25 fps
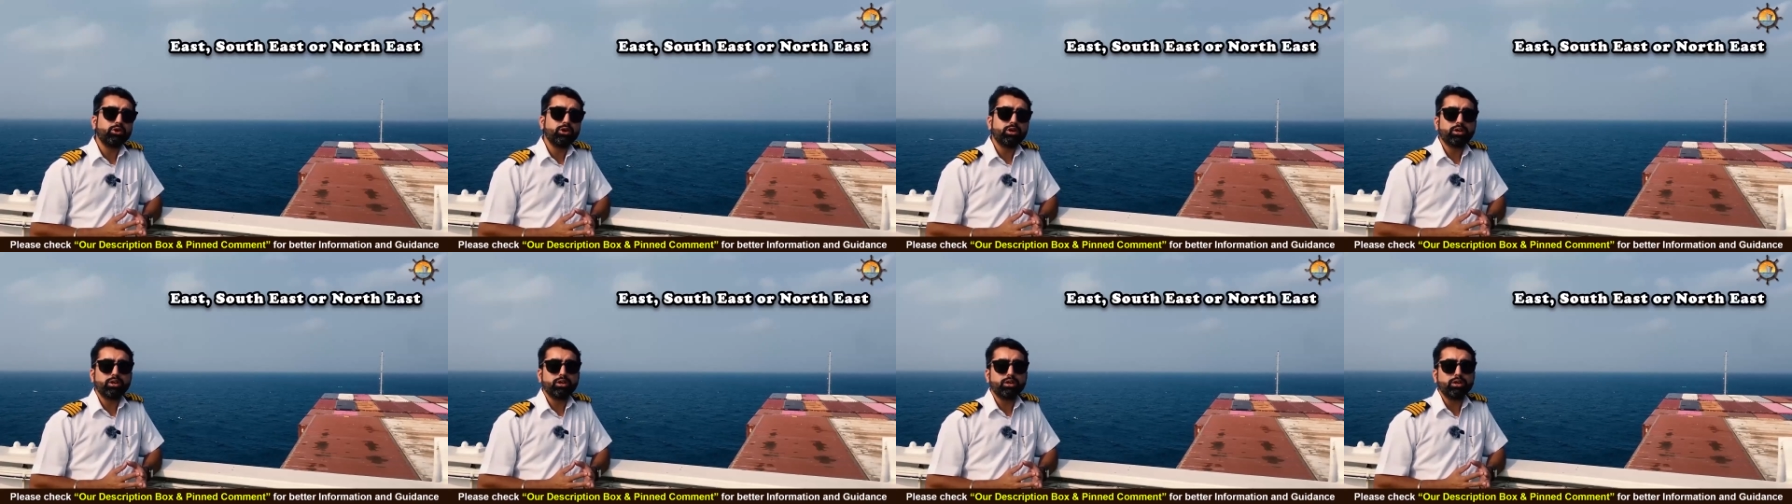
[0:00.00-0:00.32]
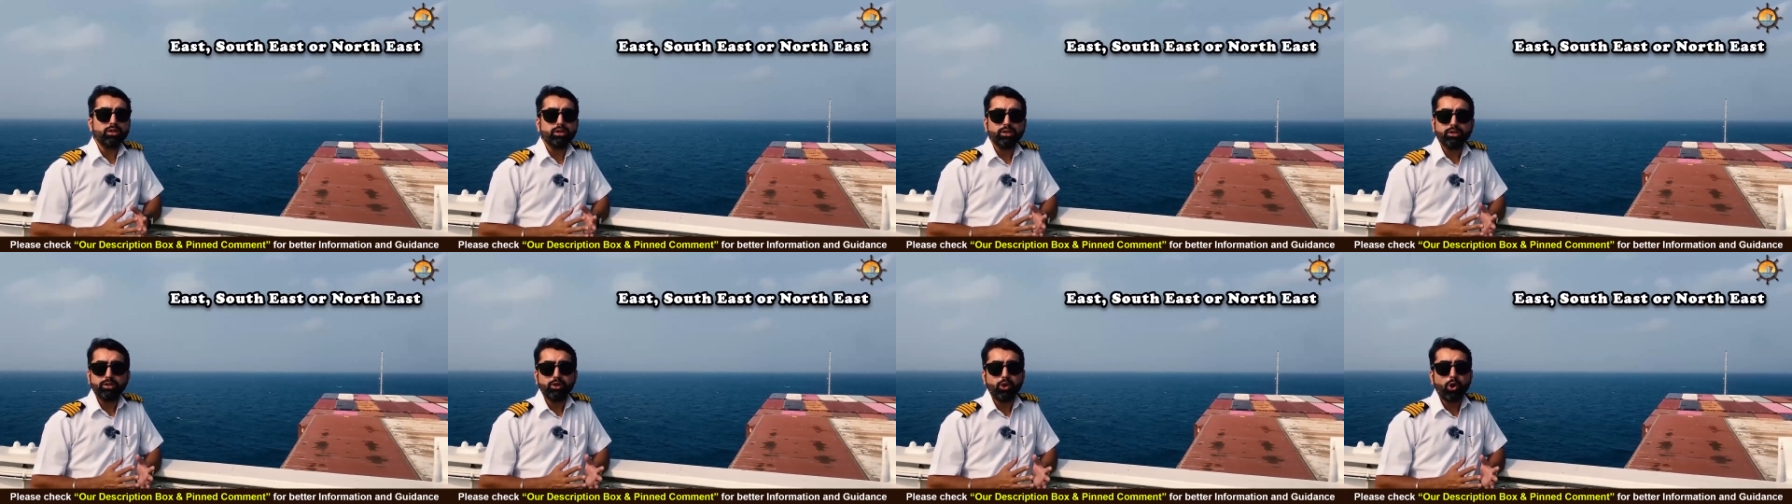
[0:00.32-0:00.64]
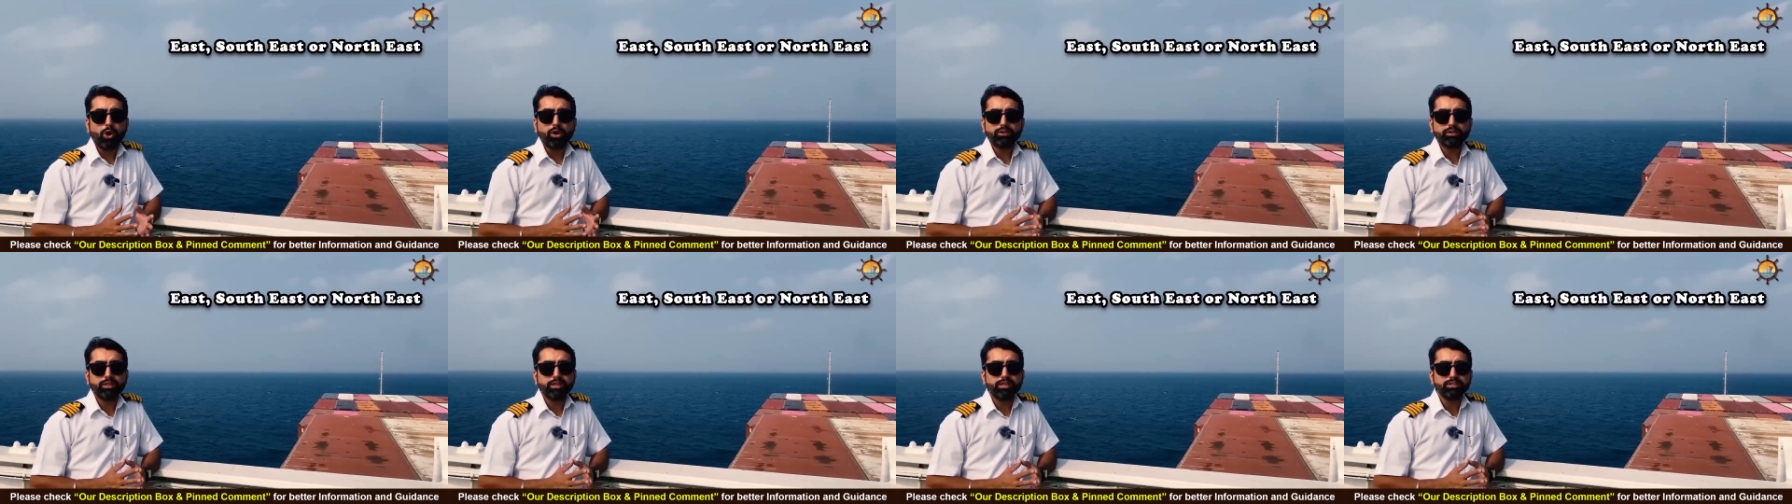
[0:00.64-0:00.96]
or
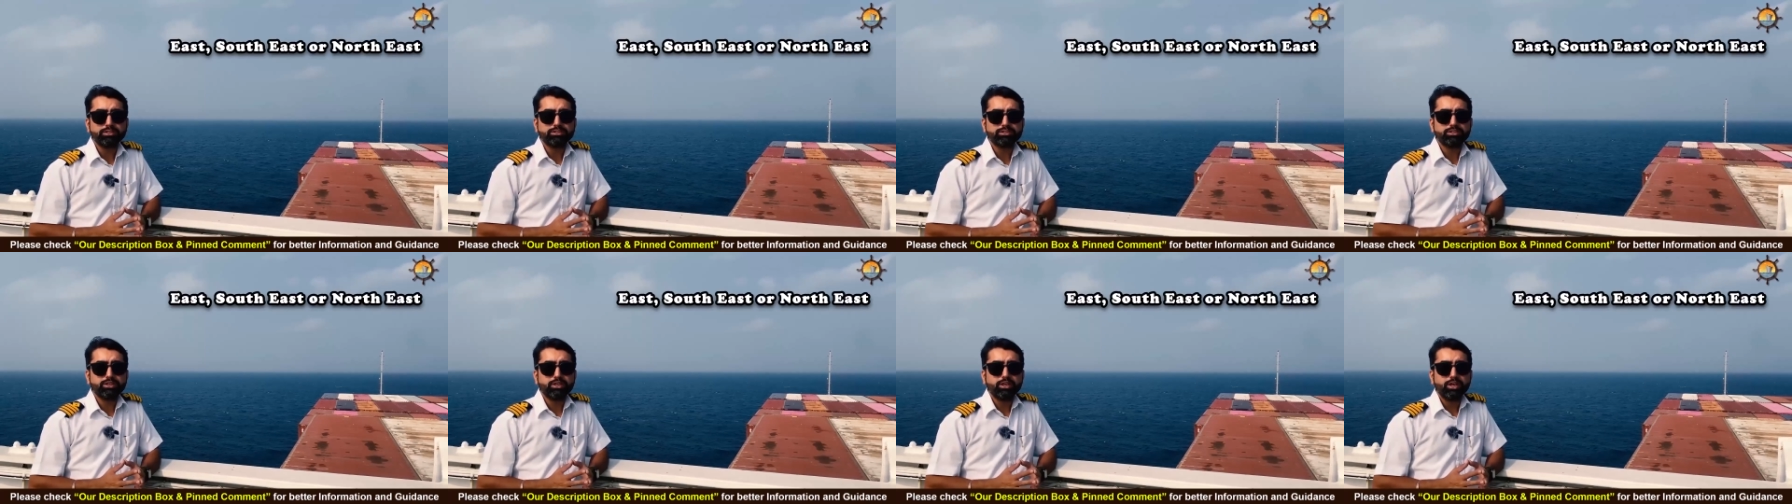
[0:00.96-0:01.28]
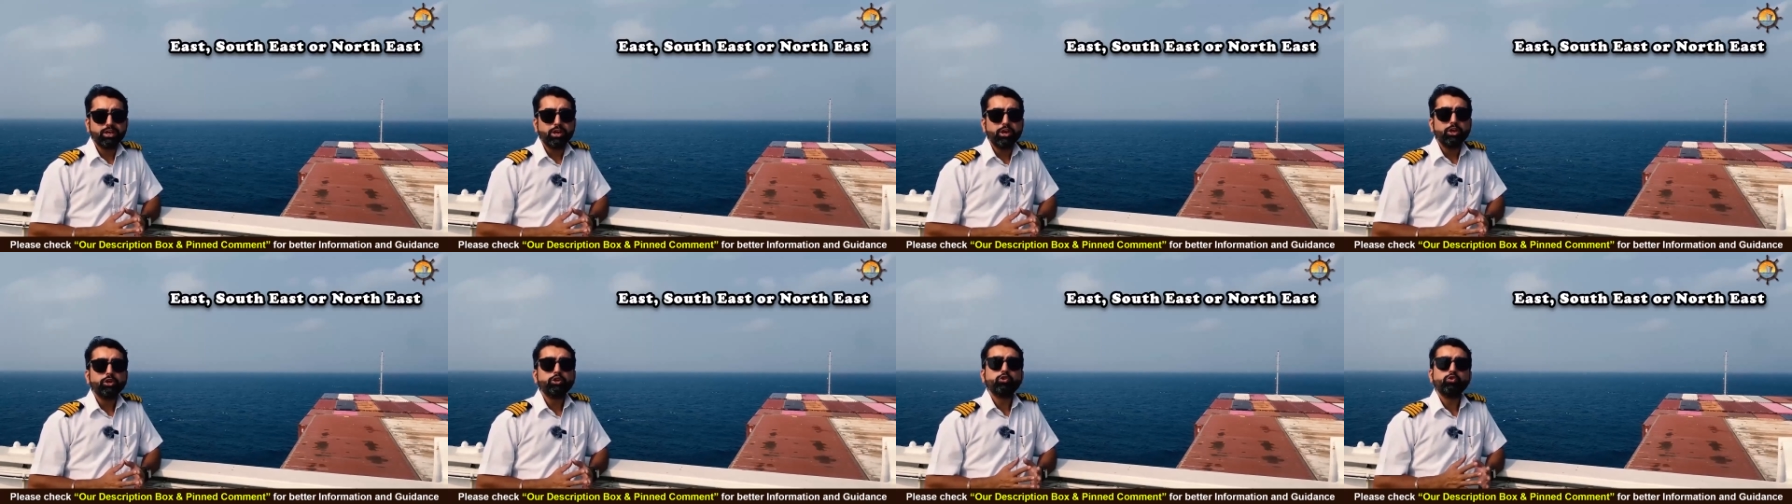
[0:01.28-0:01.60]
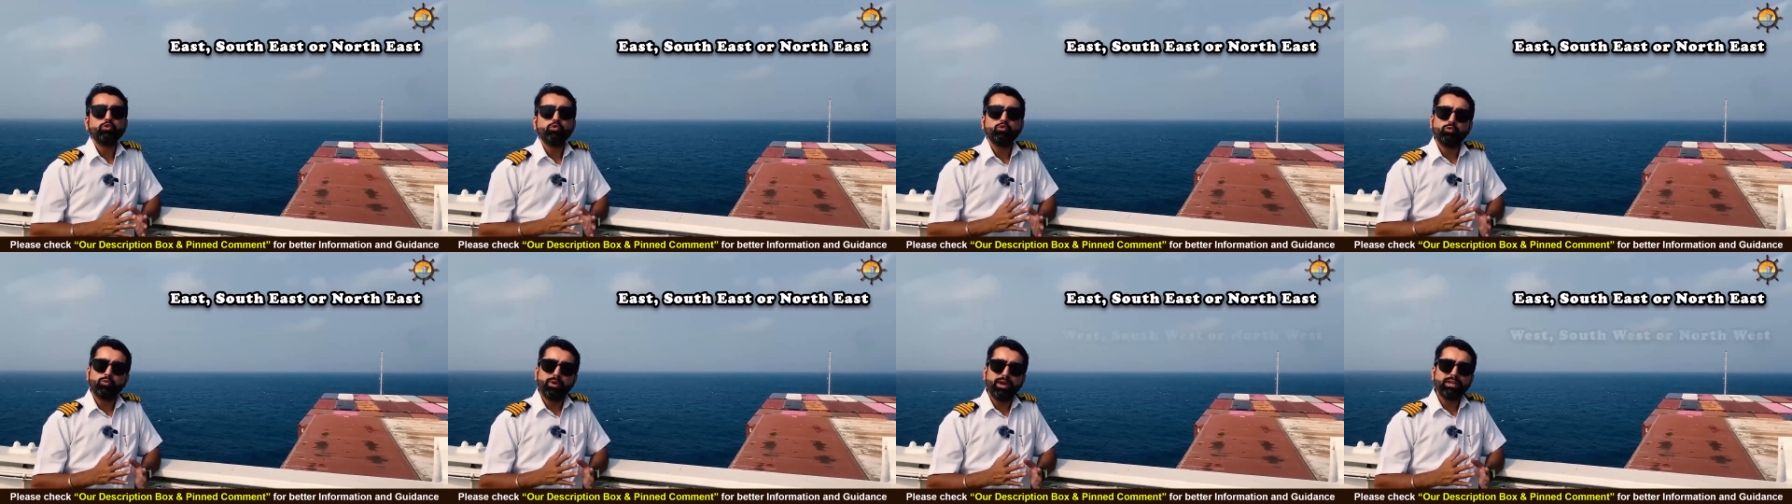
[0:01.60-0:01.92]
northeast to
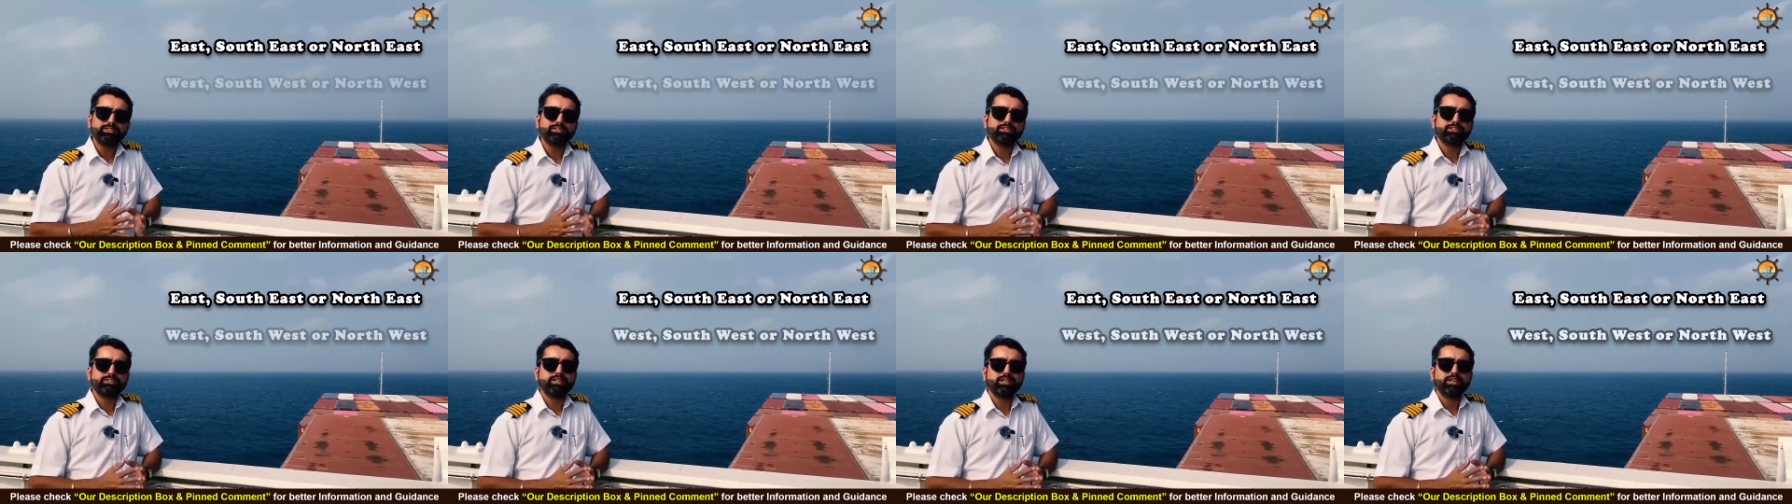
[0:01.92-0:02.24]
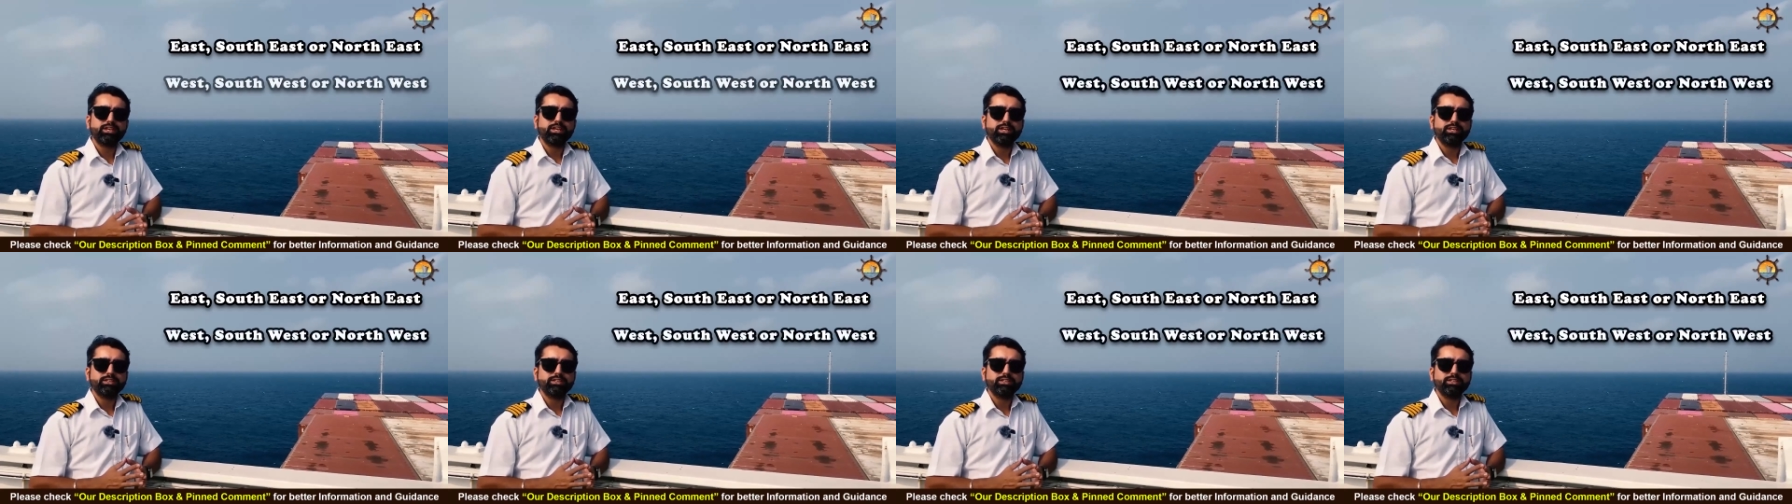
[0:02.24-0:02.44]
west,